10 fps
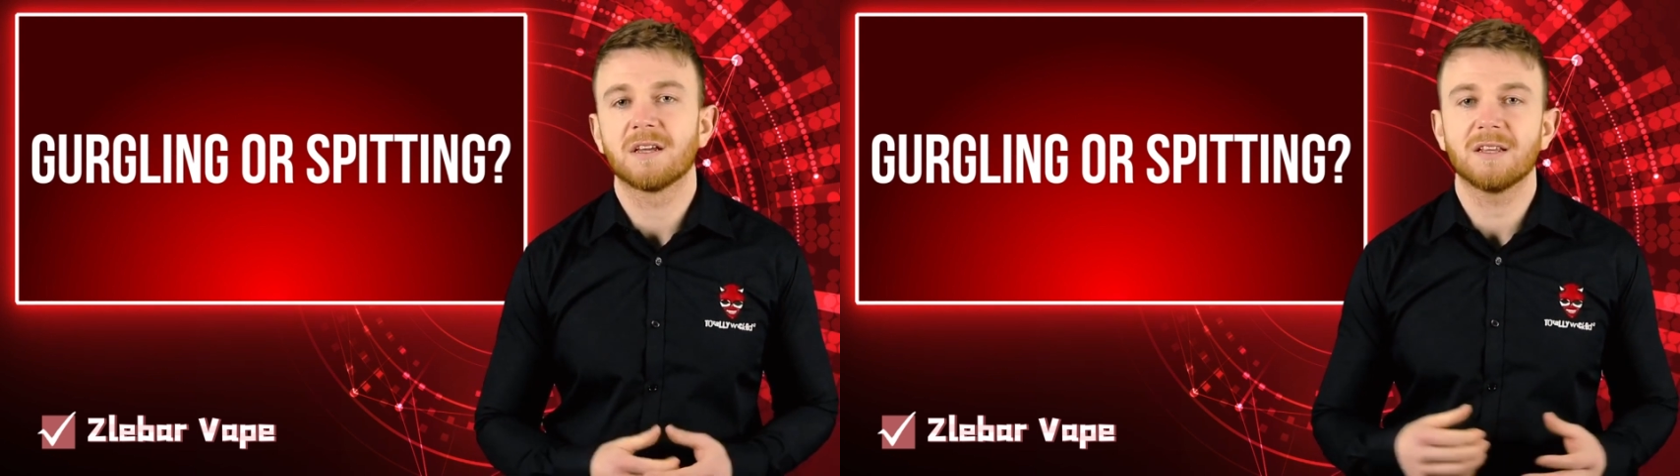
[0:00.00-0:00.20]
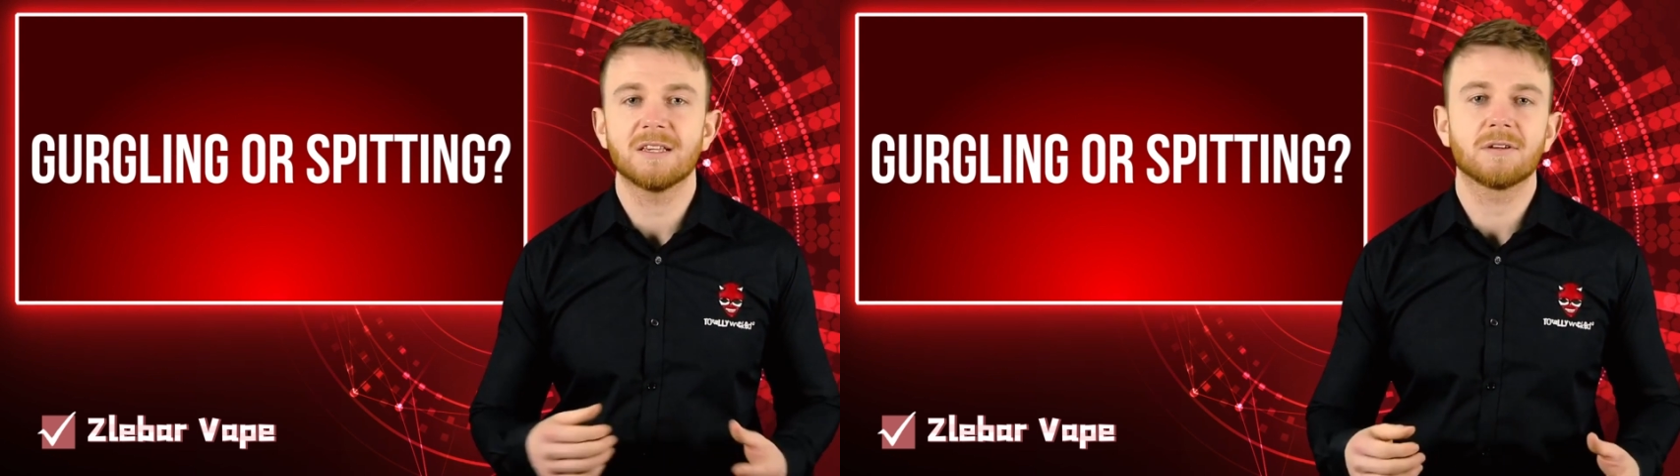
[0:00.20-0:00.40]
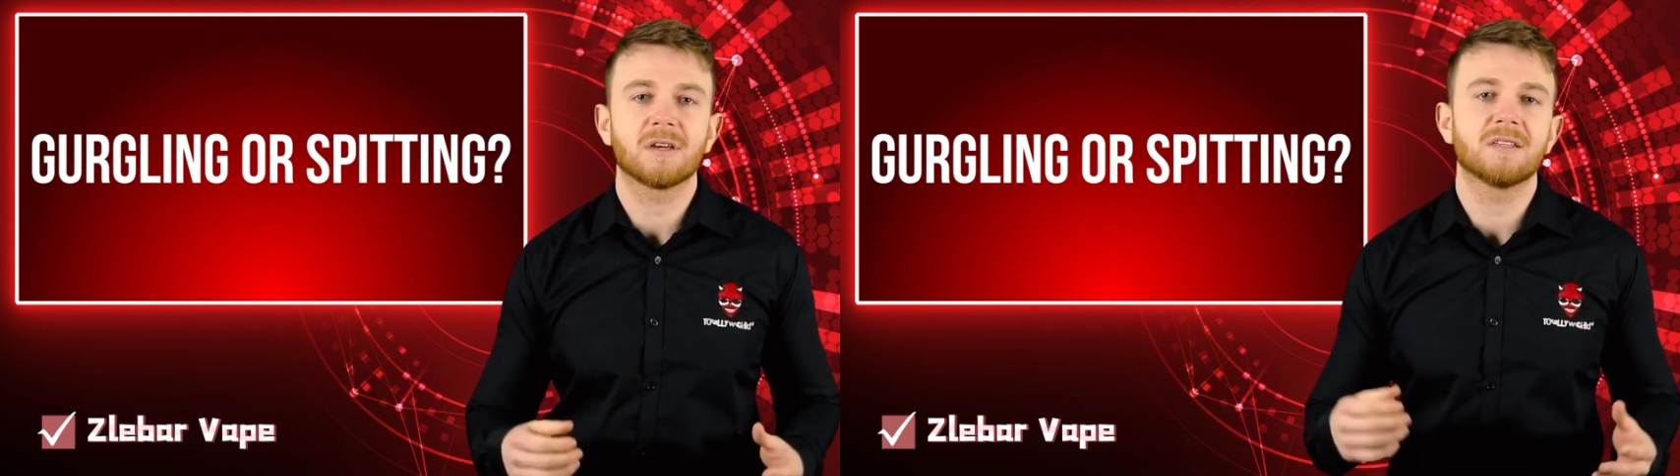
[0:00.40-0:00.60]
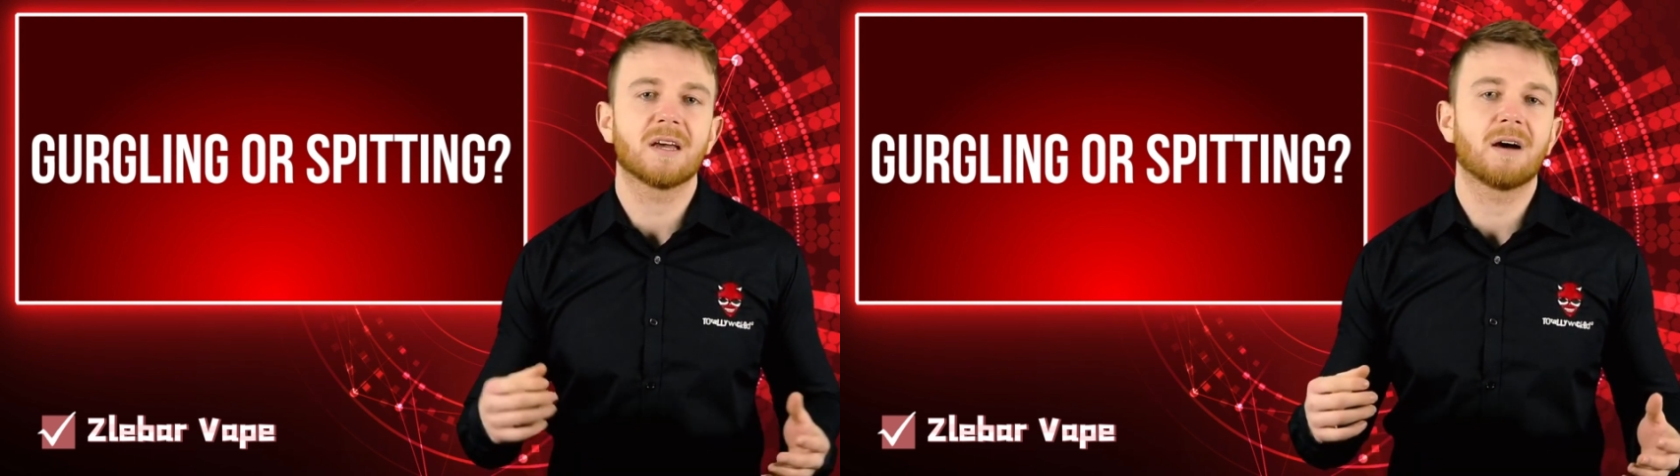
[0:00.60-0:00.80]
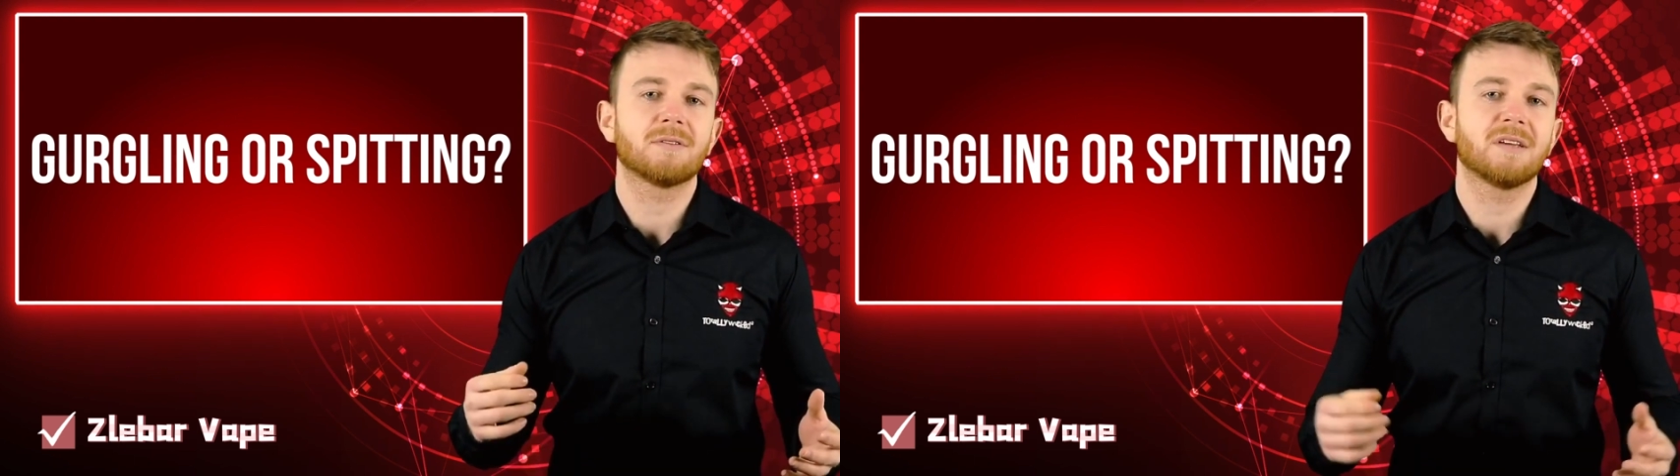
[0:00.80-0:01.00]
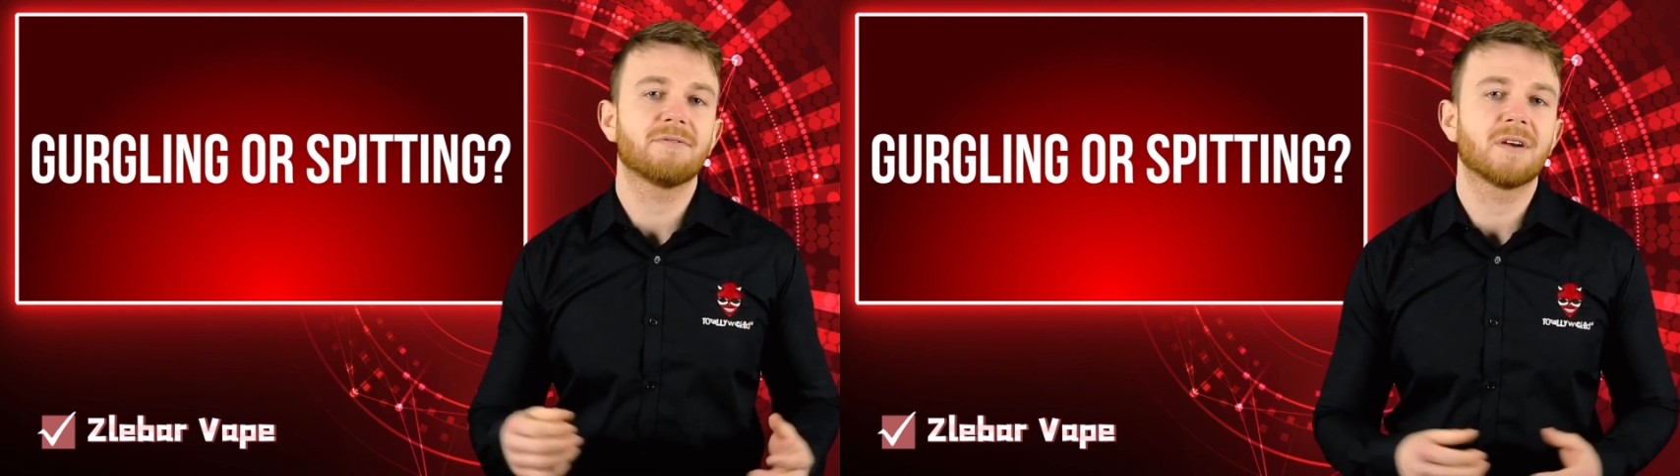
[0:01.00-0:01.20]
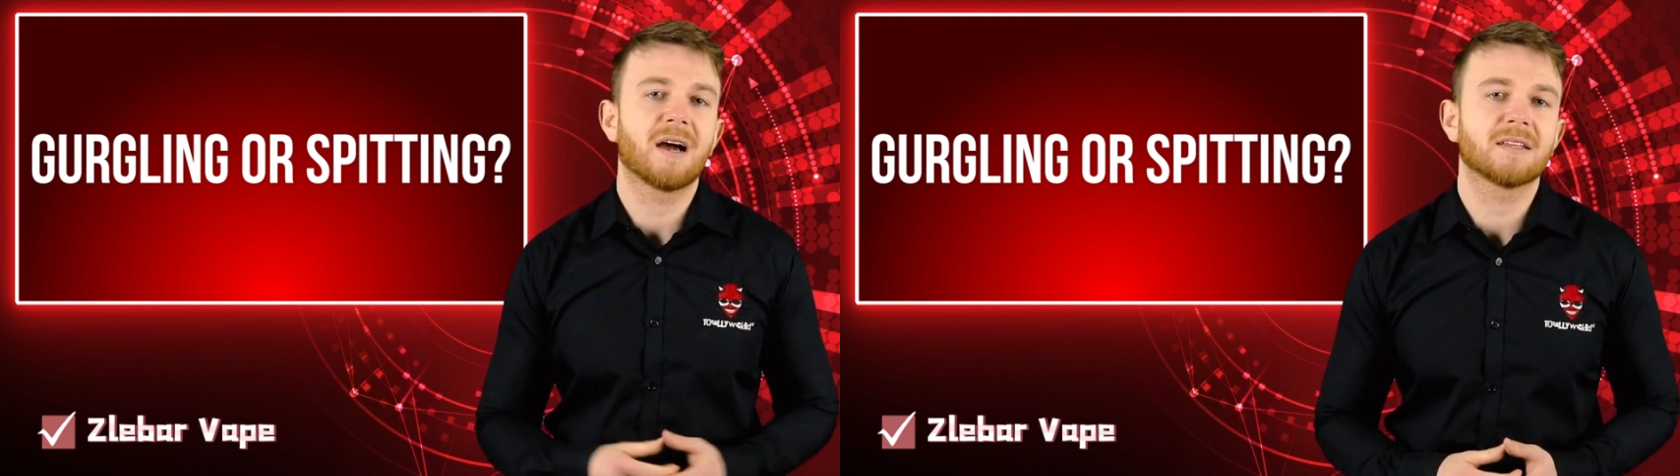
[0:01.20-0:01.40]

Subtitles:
let's look into how different